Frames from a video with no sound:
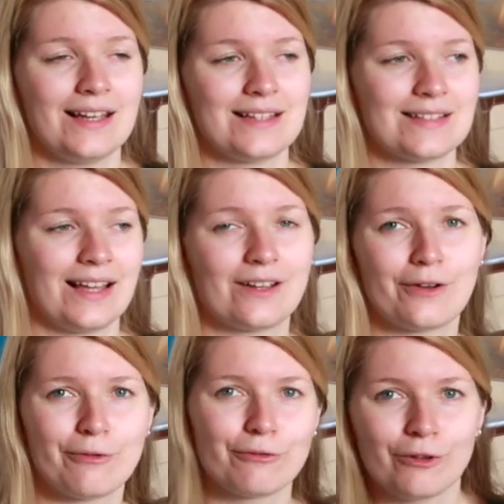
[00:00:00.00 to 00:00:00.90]
It's like
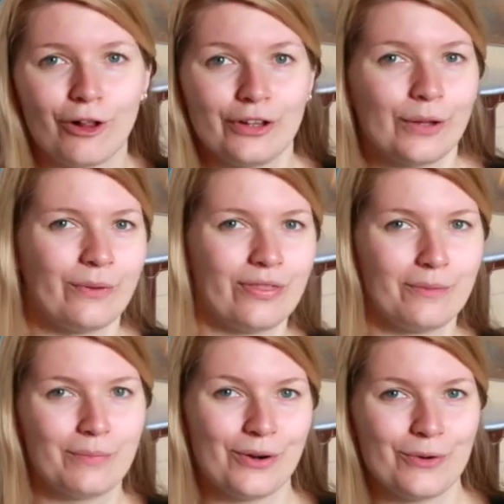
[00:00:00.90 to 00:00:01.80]
rolling with
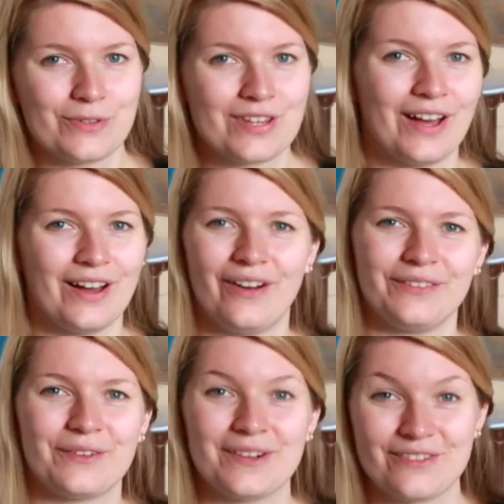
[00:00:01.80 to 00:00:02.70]
the boat on
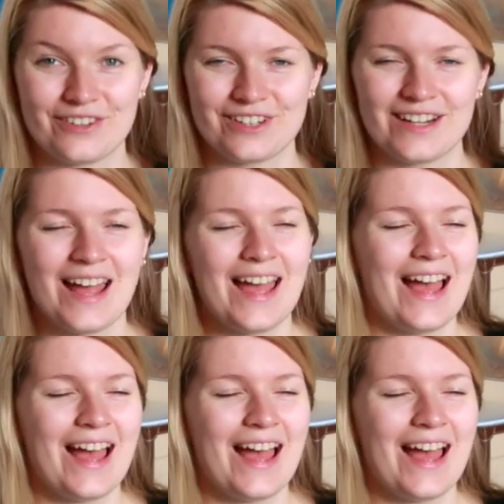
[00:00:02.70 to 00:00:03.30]
the river.